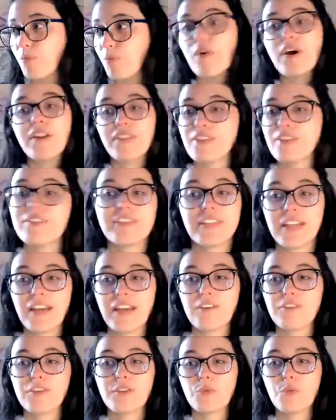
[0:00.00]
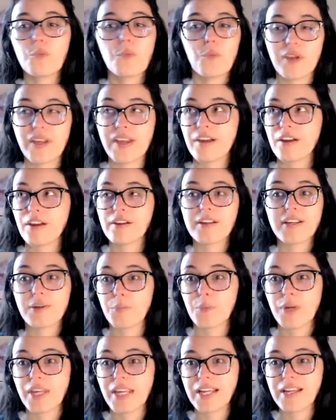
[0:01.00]
on the day of the year,
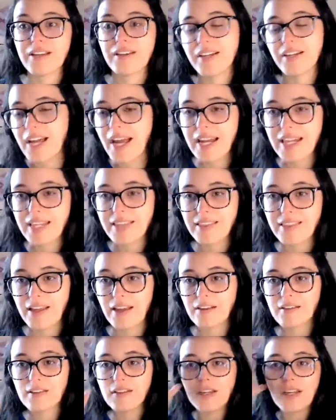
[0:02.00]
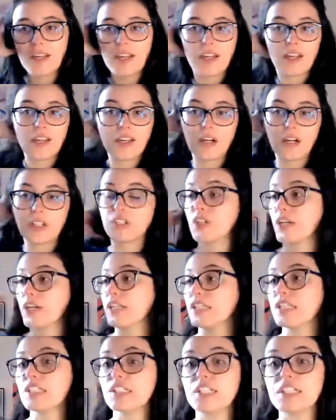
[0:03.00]
week, anything. You
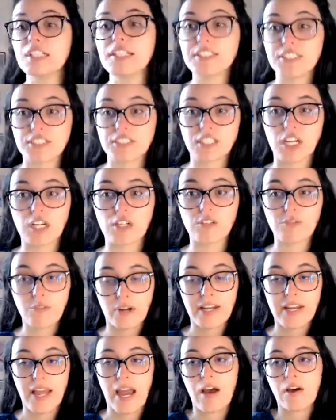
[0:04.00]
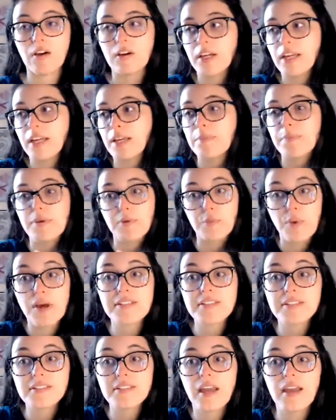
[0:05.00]
can literally start right now. It can be
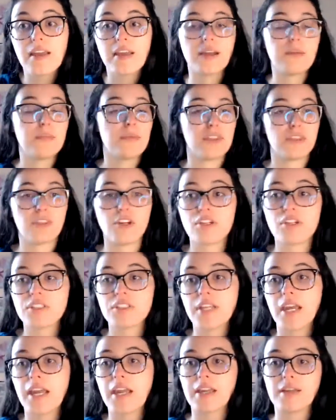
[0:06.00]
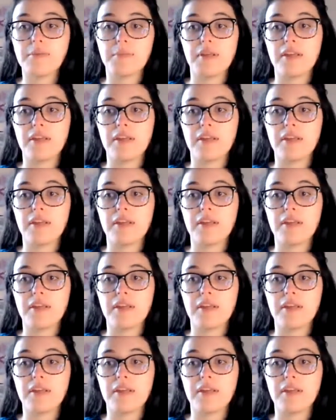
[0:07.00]
Wednesday, it can be Thursday, it can